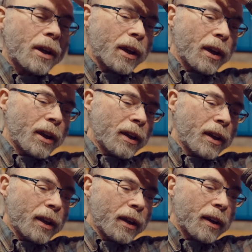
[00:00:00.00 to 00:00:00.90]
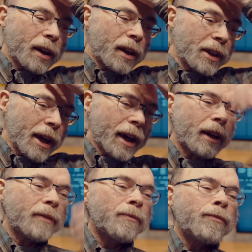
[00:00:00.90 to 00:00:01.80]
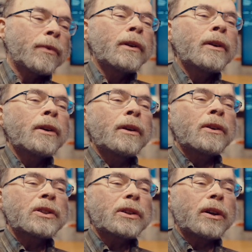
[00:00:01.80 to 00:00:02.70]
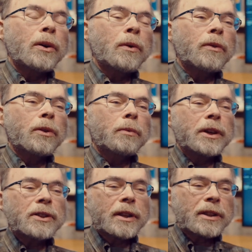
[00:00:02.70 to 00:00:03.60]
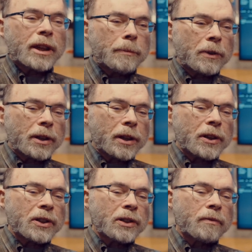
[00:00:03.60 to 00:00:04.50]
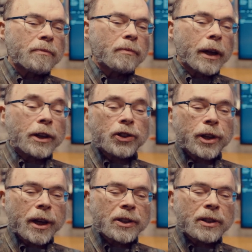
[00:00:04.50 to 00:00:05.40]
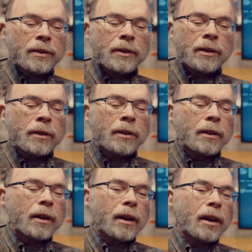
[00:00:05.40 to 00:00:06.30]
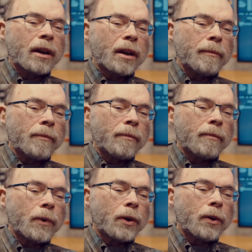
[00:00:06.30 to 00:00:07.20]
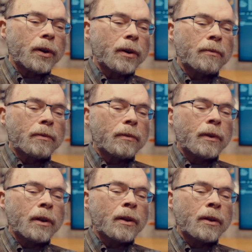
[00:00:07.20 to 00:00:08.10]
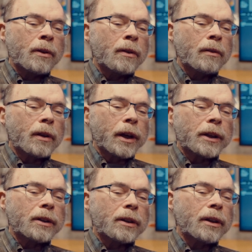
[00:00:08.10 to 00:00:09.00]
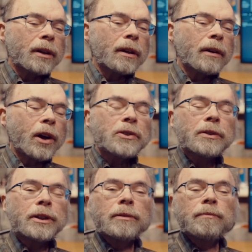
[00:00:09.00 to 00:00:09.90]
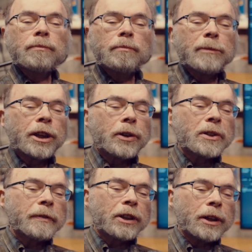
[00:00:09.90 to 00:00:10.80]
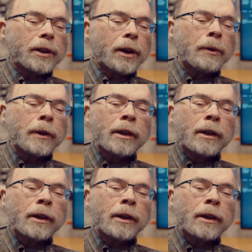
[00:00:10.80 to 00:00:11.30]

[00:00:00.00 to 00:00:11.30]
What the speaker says: Yeah. So the reason the table tennis, like chess, or like I also did many years of Aikido,